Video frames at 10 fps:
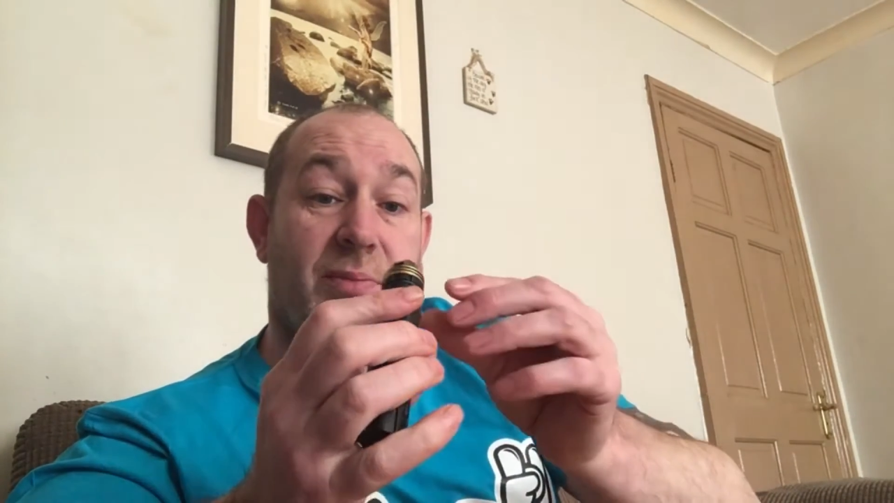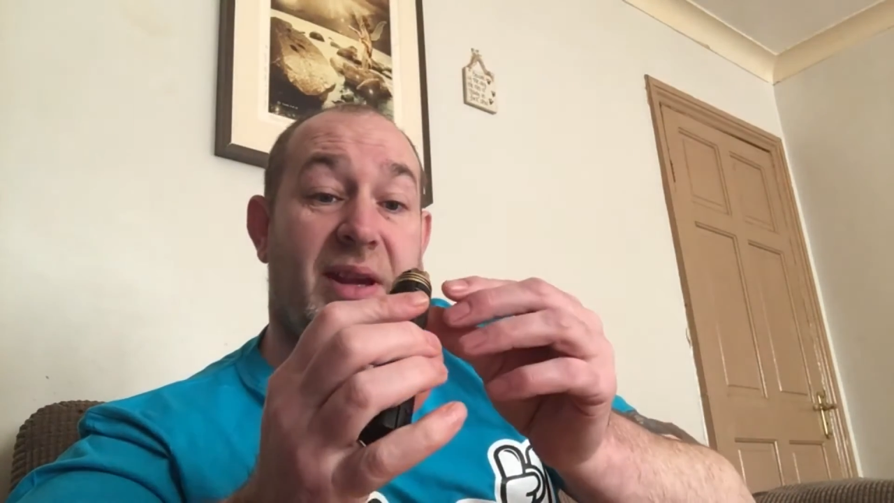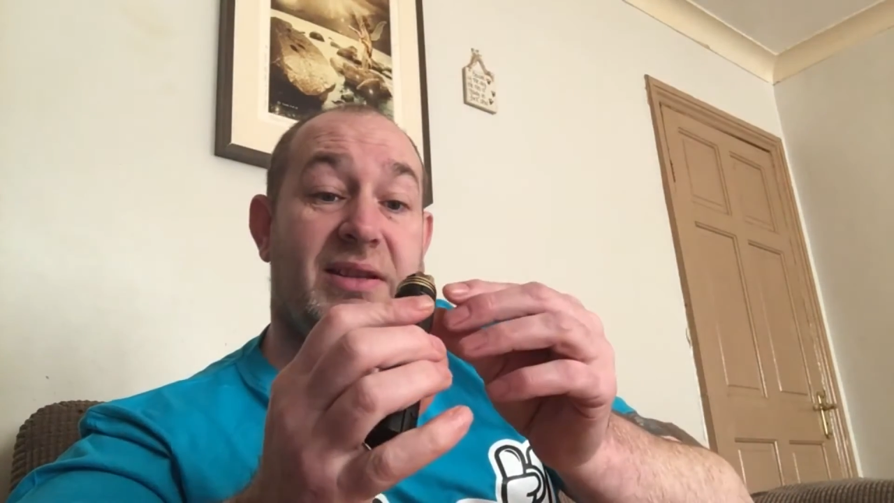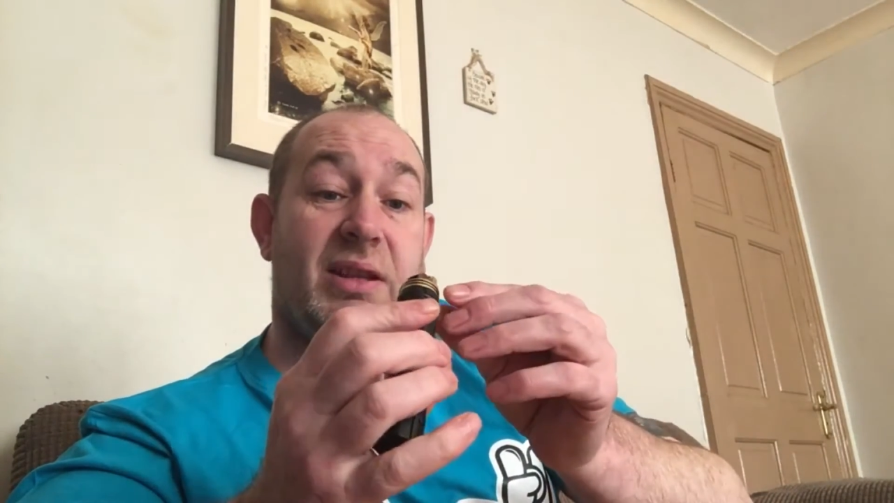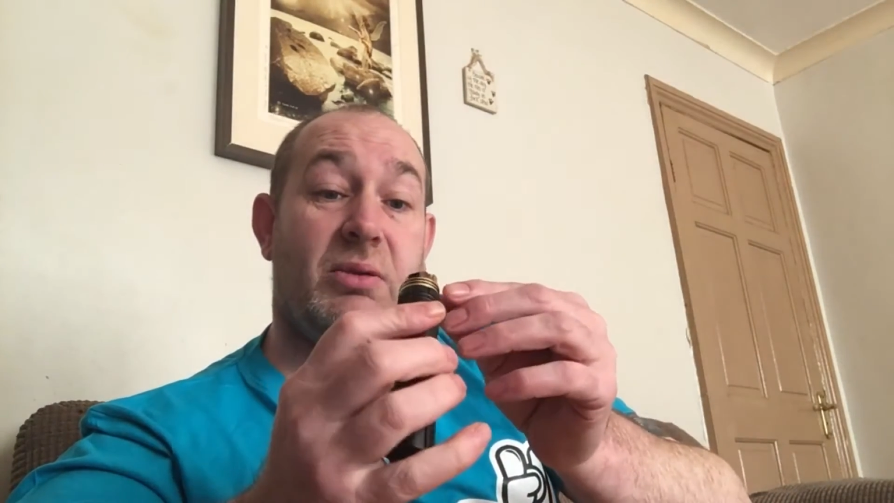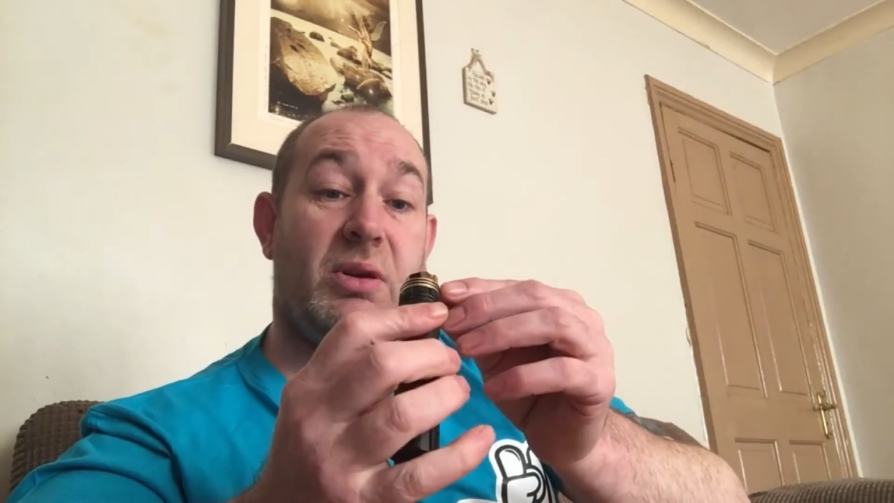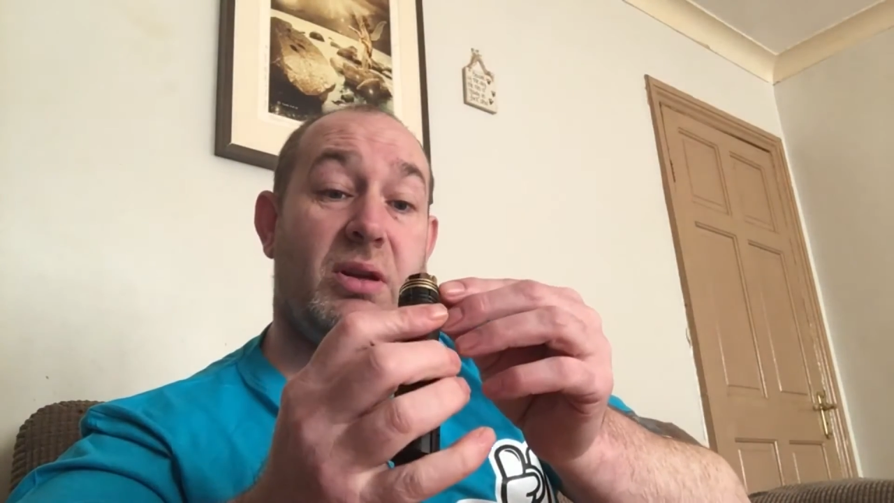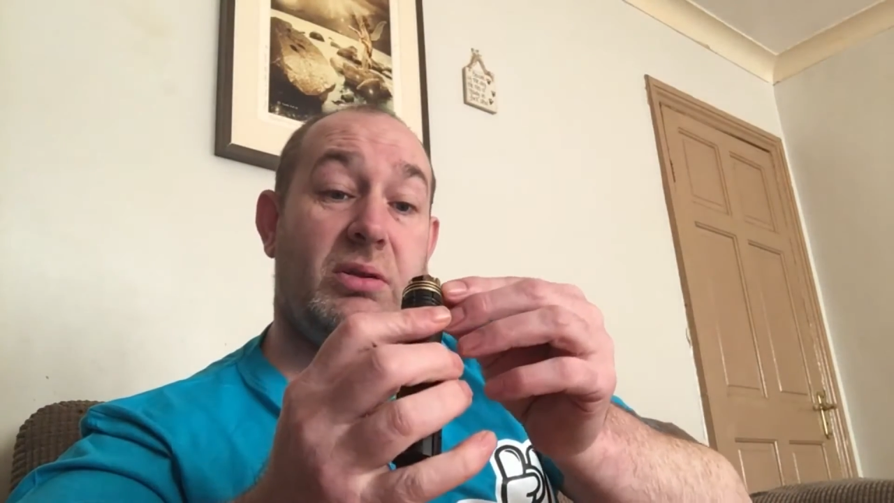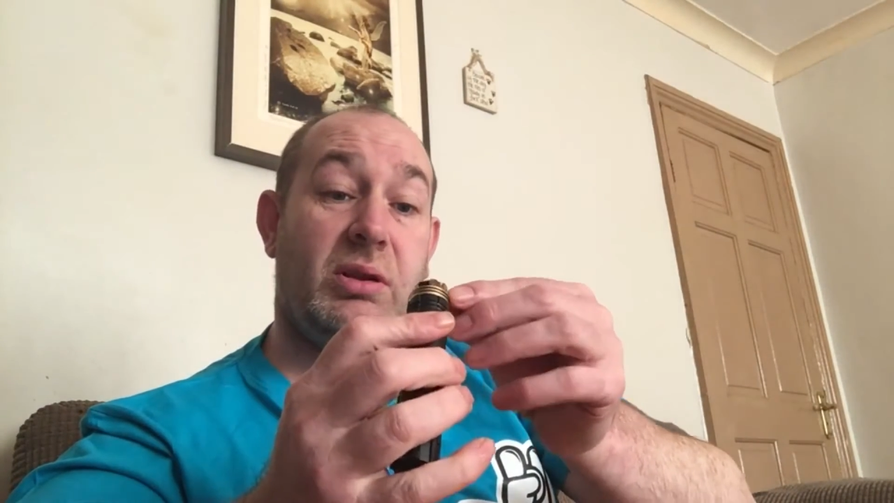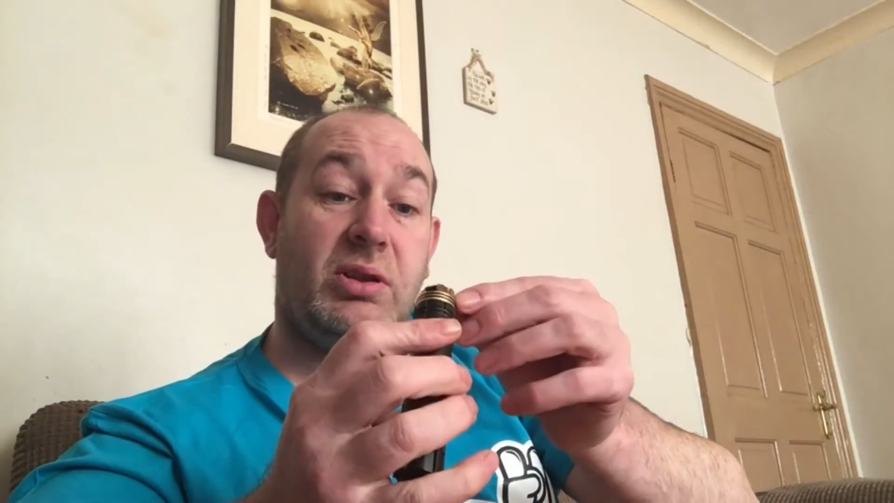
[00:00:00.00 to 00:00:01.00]
the best in the
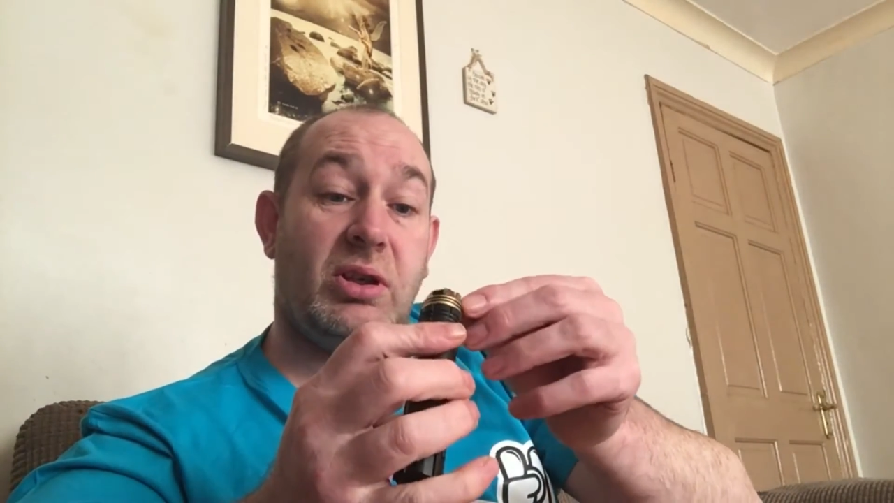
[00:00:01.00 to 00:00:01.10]
world.